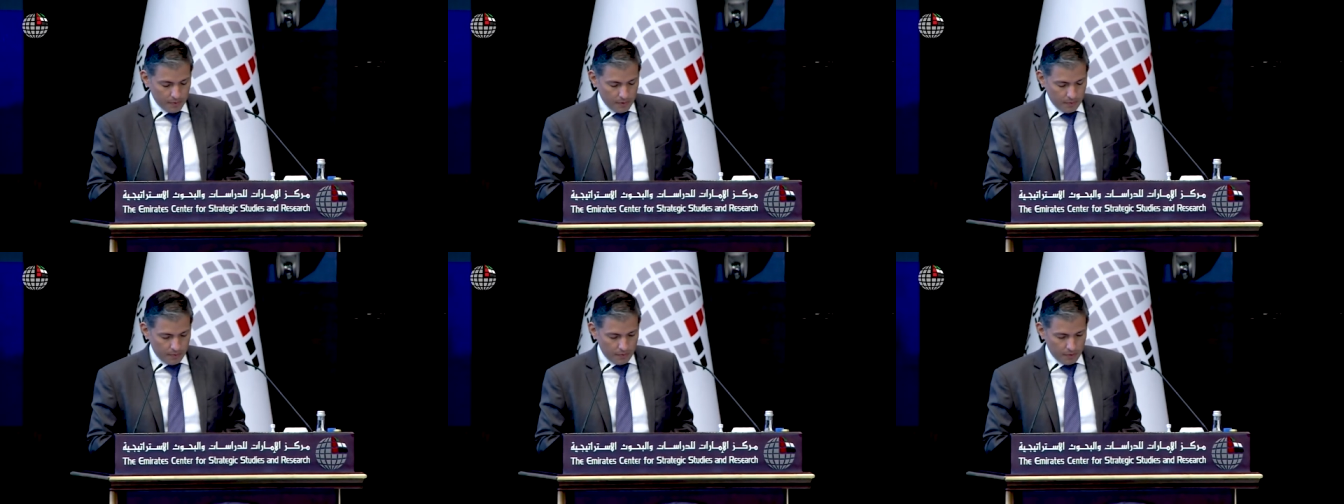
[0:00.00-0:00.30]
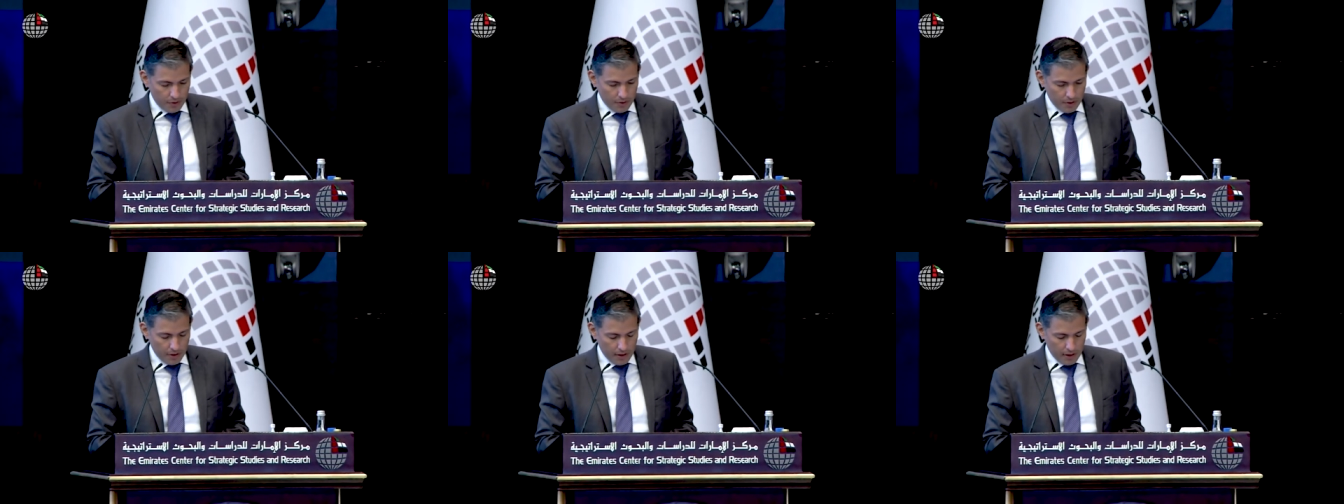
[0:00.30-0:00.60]
for
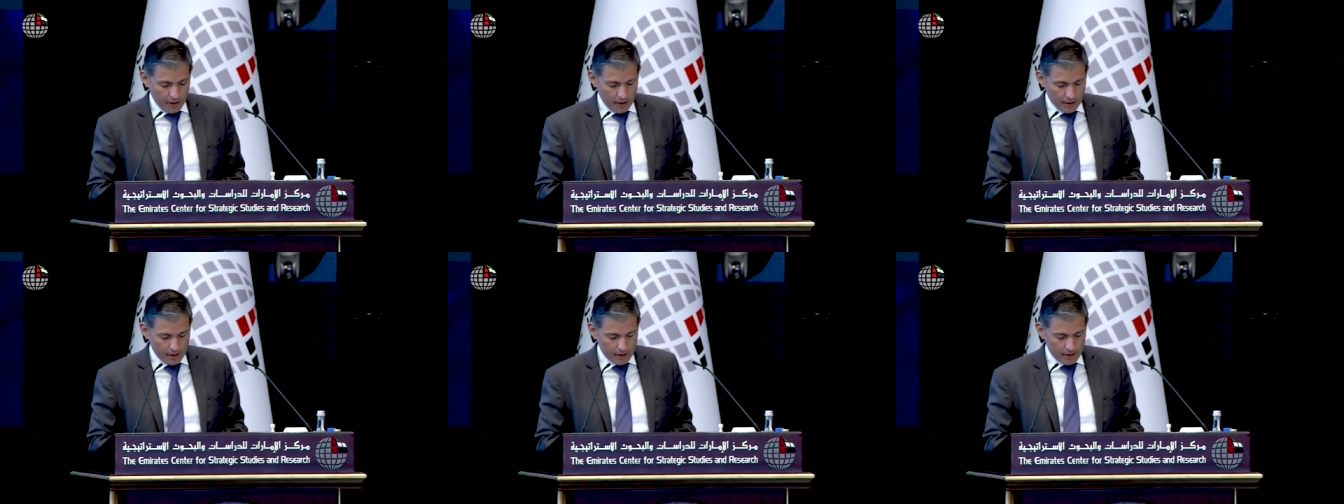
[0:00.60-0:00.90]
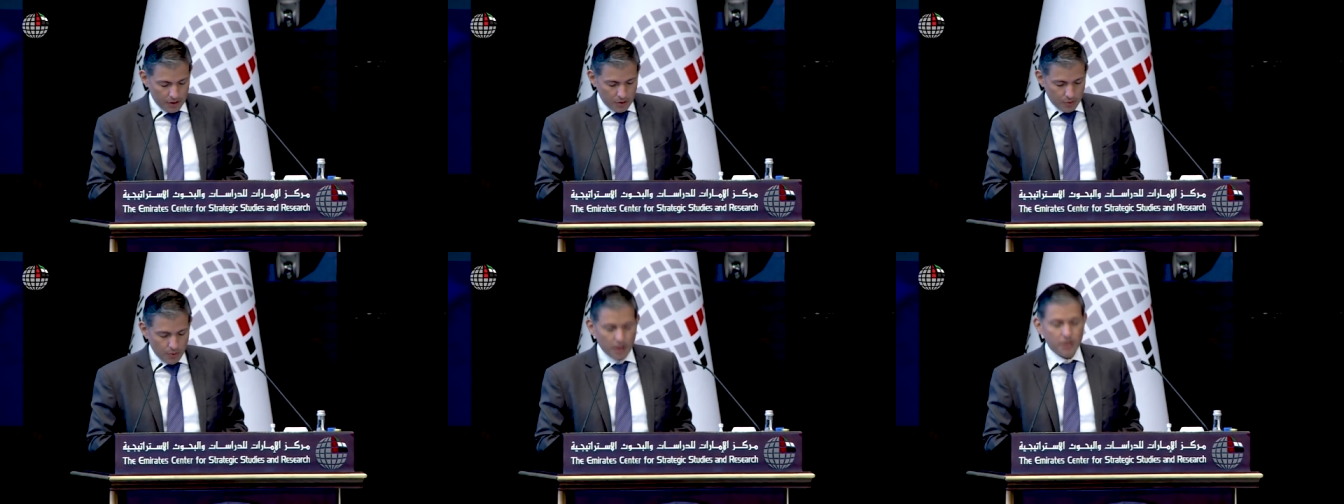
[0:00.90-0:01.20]
the
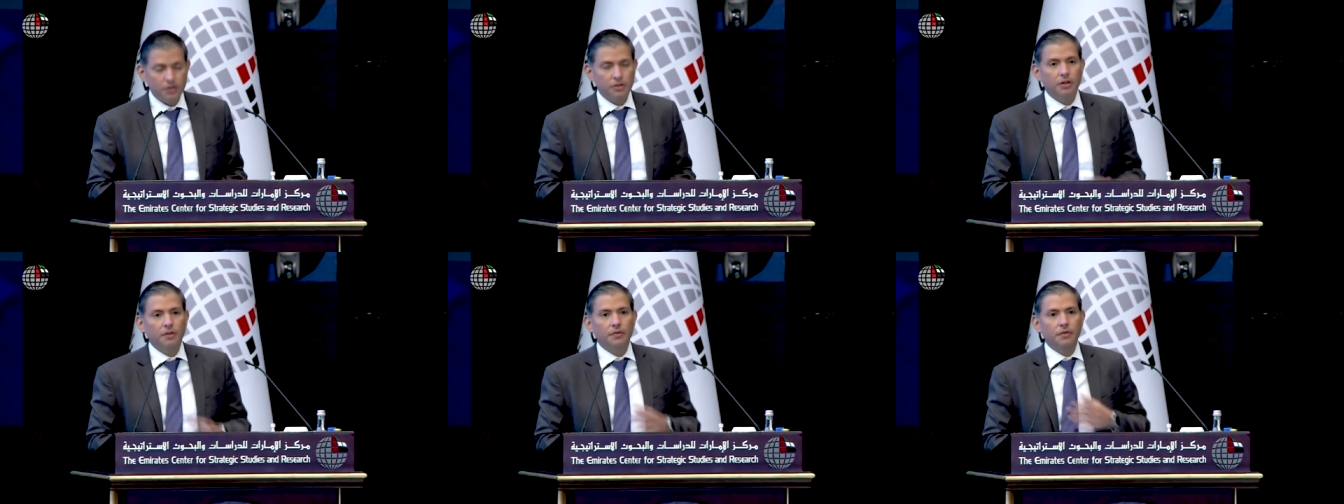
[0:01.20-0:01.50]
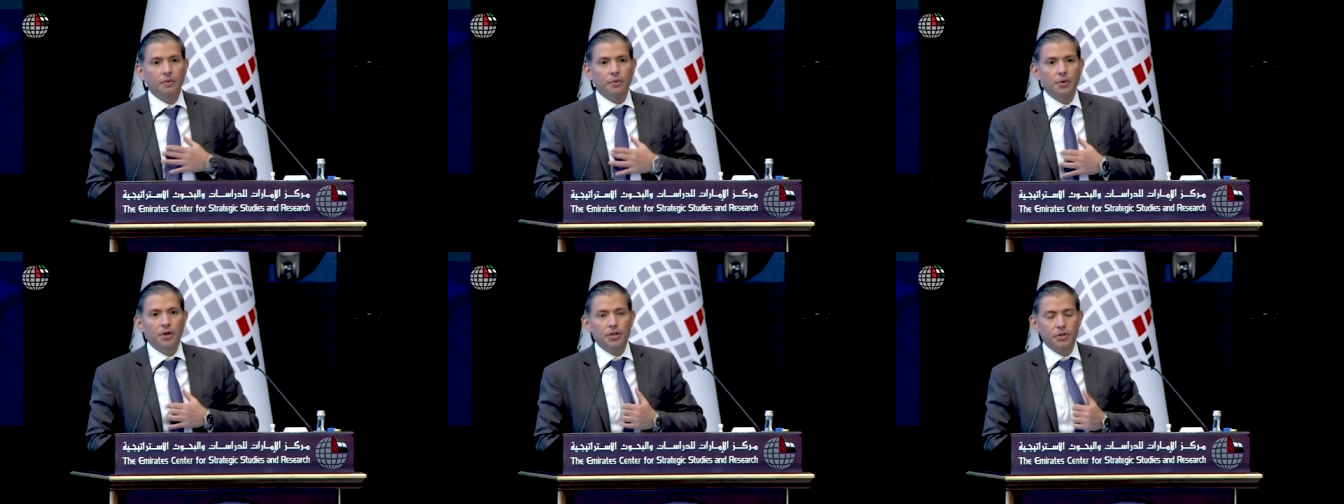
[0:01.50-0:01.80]
situation of the
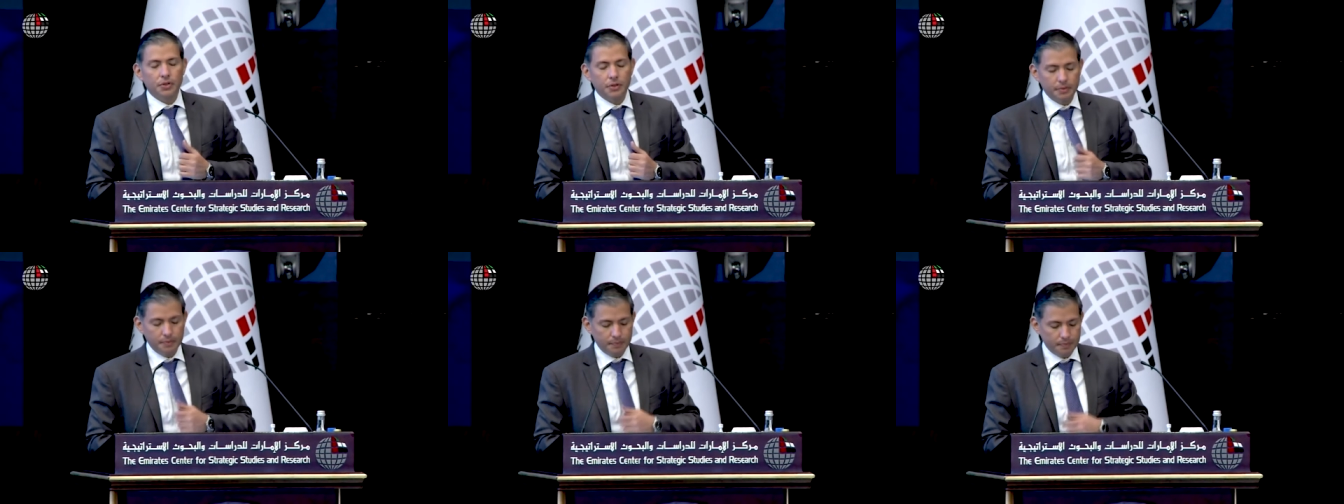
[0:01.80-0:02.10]
region.